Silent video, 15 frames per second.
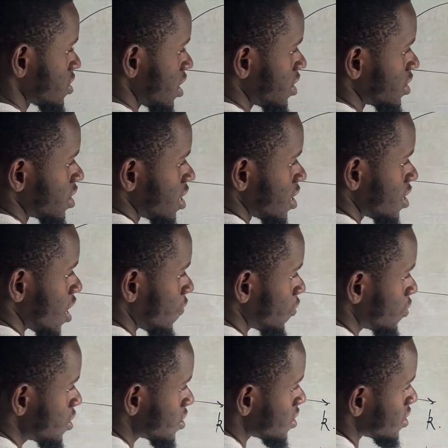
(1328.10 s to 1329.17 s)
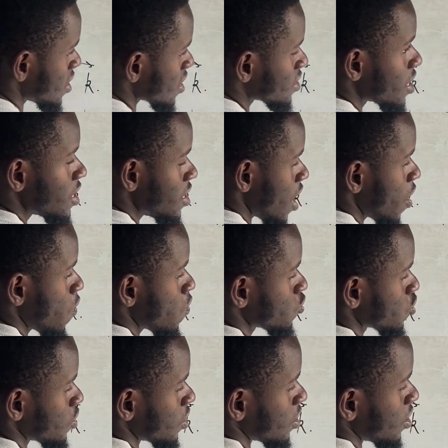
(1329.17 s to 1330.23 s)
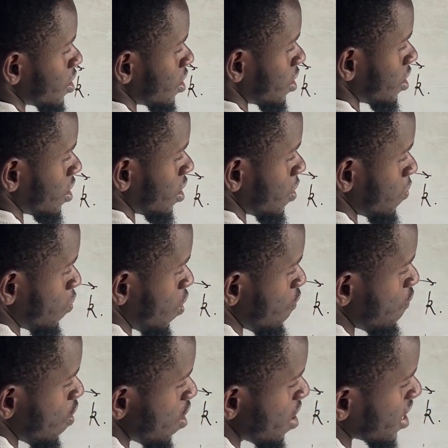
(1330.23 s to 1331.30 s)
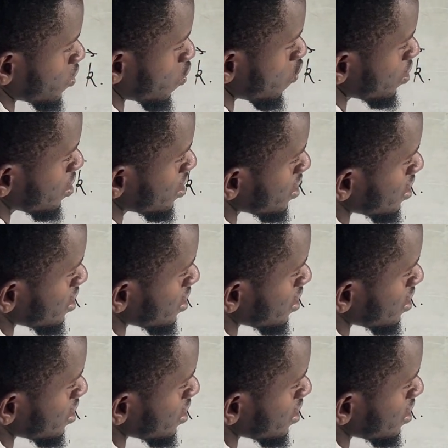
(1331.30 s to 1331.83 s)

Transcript: side, therefore this is just a linear equation. If you just call this